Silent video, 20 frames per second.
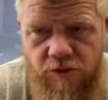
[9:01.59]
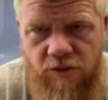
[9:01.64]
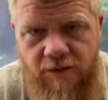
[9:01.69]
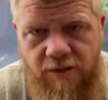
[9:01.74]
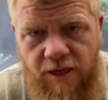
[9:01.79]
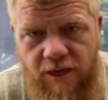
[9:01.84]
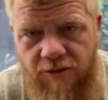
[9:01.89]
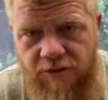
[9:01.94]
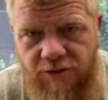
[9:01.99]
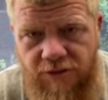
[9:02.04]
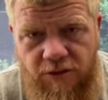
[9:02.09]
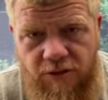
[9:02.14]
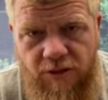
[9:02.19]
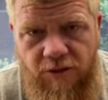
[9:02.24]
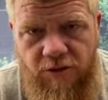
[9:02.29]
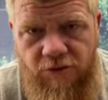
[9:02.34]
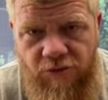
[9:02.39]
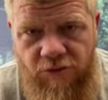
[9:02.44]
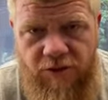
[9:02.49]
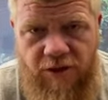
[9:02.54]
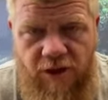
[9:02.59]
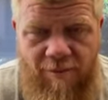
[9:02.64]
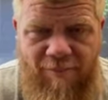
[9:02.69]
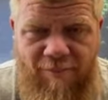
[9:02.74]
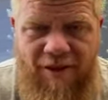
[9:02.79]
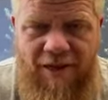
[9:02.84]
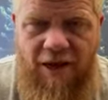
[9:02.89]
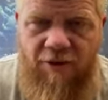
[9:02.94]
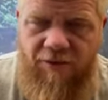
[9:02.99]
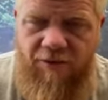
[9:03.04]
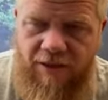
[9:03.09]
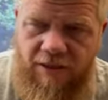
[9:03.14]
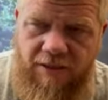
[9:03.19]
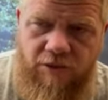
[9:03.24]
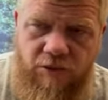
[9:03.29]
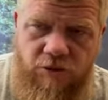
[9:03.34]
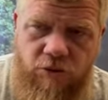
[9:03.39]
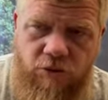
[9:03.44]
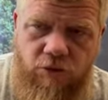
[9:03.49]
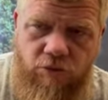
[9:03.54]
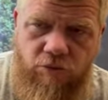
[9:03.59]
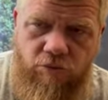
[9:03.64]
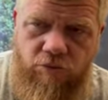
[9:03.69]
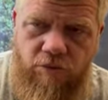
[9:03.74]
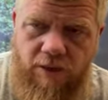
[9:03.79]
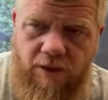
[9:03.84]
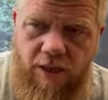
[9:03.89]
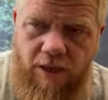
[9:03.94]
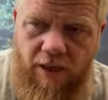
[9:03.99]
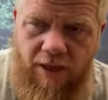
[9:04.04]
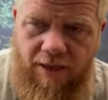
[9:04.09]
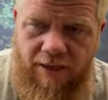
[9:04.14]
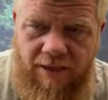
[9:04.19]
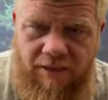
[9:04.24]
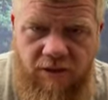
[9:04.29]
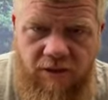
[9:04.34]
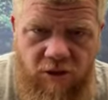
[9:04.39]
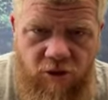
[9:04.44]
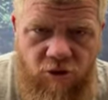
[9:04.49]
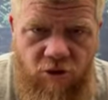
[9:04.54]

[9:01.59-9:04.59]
So now they're, they're coming out into, uh, into the